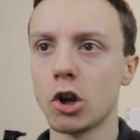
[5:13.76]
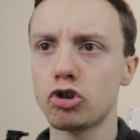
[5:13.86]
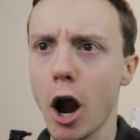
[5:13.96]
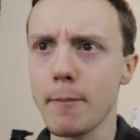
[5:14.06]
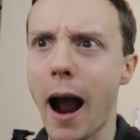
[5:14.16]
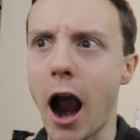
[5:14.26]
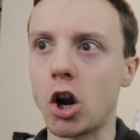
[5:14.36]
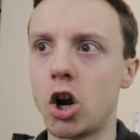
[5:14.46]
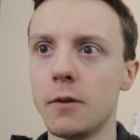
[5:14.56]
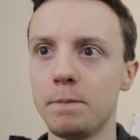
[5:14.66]
Try
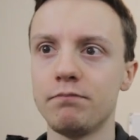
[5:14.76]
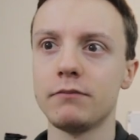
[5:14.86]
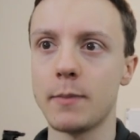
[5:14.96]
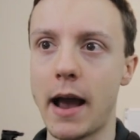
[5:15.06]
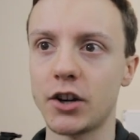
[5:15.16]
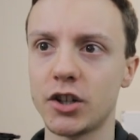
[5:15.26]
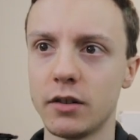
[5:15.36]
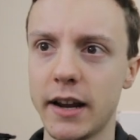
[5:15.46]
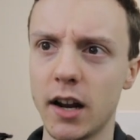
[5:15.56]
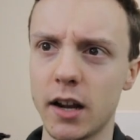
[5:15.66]
back!
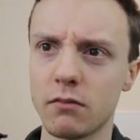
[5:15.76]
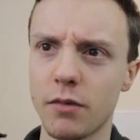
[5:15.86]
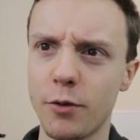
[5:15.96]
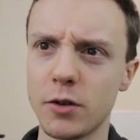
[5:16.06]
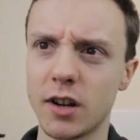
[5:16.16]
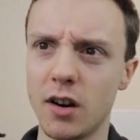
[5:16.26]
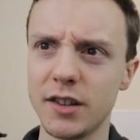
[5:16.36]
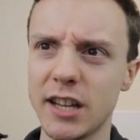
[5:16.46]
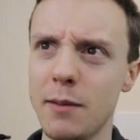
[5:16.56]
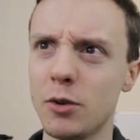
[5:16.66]
Smash. He like throws a
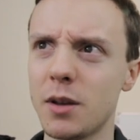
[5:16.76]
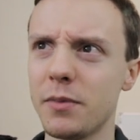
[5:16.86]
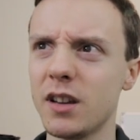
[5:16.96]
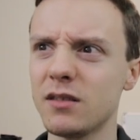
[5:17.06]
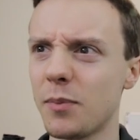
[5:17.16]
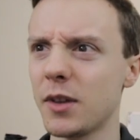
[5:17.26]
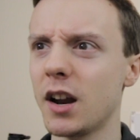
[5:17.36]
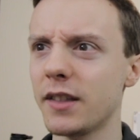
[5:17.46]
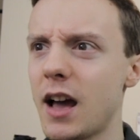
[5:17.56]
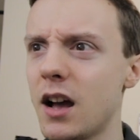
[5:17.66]
glass at him or something, something
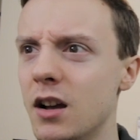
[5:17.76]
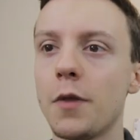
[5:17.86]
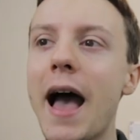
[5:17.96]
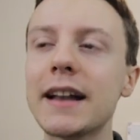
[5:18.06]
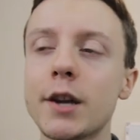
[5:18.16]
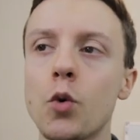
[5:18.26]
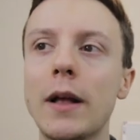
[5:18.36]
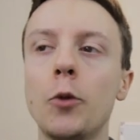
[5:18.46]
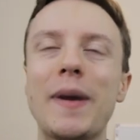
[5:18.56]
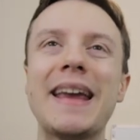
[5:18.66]
like that. That
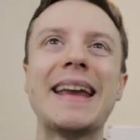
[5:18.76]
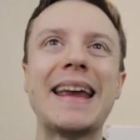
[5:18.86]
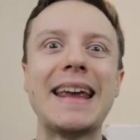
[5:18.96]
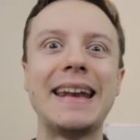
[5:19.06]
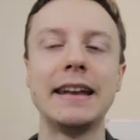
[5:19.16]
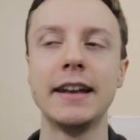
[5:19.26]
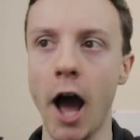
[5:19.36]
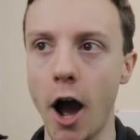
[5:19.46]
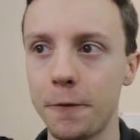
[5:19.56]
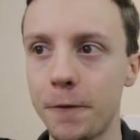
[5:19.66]
will be
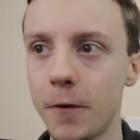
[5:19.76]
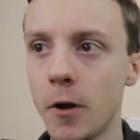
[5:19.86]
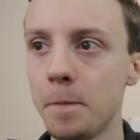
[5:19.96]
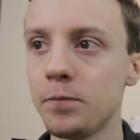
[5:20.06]
enough.